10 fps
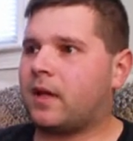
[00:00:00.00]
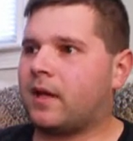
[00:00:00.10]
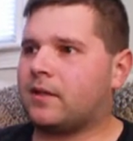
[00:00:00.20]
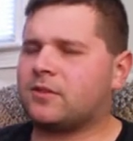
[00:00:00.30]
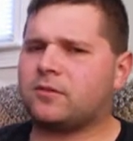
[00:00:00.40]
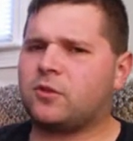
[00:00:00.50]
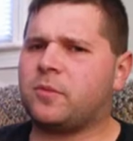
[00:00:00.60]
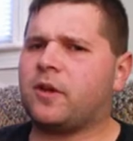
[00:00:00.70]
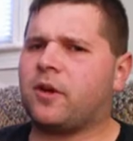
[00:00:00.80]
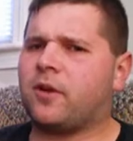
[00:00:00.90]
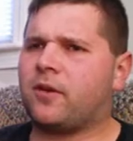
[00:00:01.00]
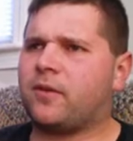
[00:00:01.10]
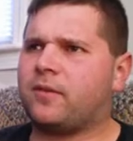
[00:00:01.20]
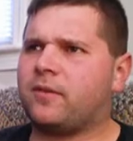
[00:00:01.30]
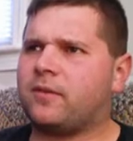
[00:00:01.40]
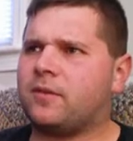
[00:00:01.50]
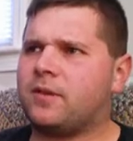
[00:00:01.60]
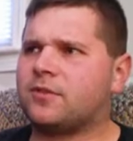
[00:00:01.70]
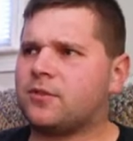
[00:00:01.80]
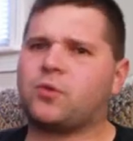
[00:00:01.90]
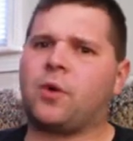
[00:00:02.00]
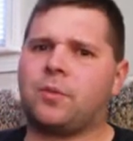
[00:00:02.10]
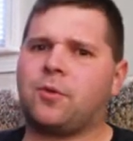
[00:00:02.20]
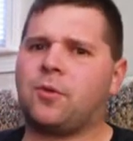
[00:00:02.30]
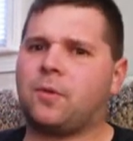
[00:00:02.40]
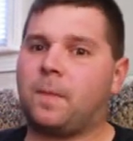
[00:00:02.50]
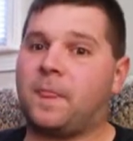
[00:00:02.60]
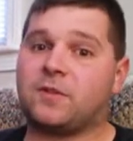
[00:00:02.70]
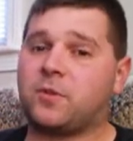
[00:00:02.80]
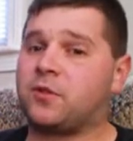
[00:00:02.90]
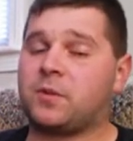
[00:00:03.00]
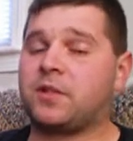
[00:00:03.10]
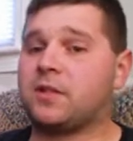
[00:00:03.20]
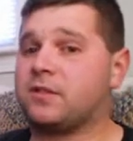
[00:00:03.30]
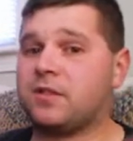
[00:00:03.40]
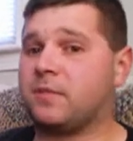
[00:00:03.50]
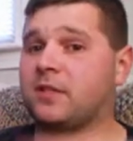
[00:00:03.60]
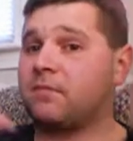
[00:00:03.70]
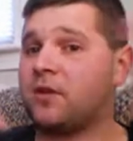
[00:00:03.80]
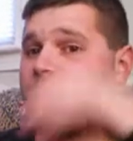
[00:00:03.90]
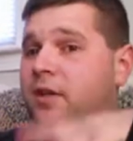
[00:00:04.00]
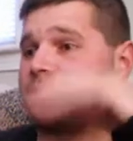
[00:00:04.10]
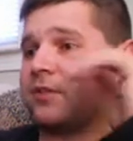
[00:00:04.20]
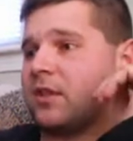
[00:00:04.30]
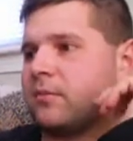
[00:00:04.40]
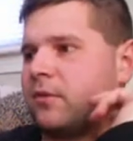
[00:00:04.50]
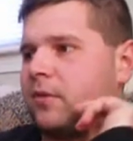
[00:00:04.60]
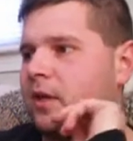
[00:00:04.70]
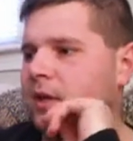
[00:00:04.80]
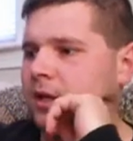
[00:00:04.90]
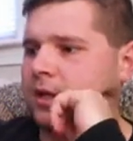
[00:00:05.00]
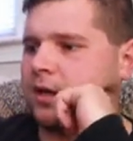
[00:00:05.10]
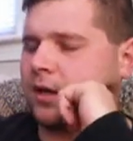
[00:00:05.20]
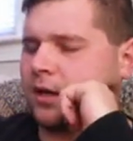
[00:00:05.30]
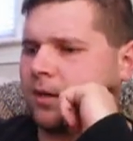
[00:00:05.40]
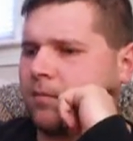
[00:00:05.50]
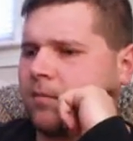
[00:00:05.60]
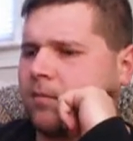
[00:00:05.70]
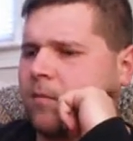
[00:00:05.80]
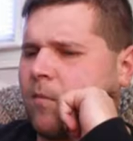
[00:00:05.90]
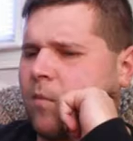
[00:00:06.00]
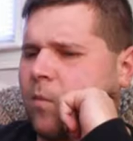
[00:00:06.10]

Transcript: as Lumiere is enjoyable, especially when he does the big Be Our Guest number. Ian